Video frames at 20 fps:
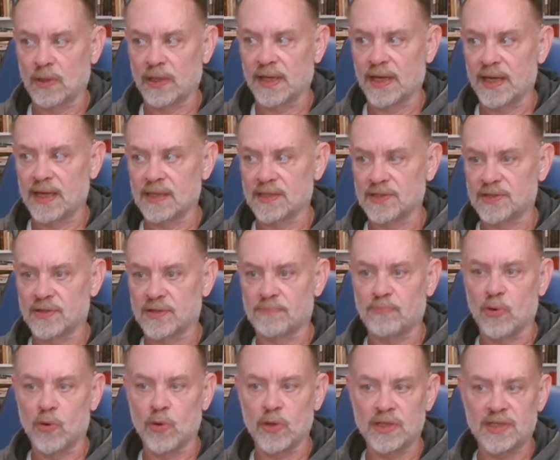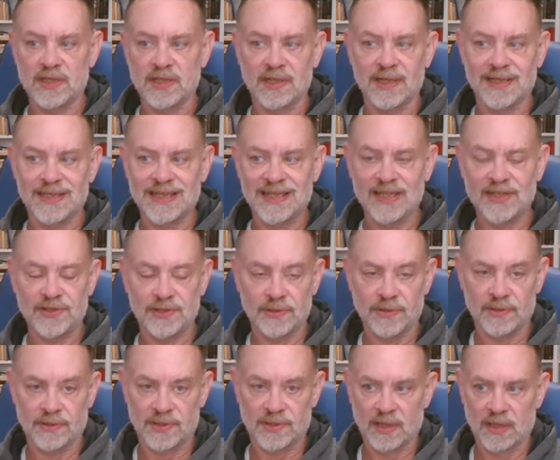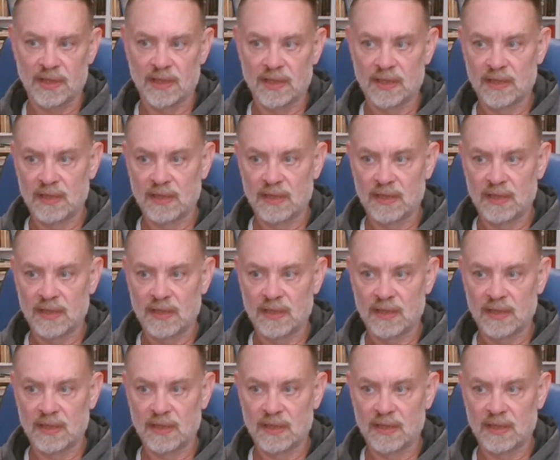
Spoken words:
only as the poisonous issues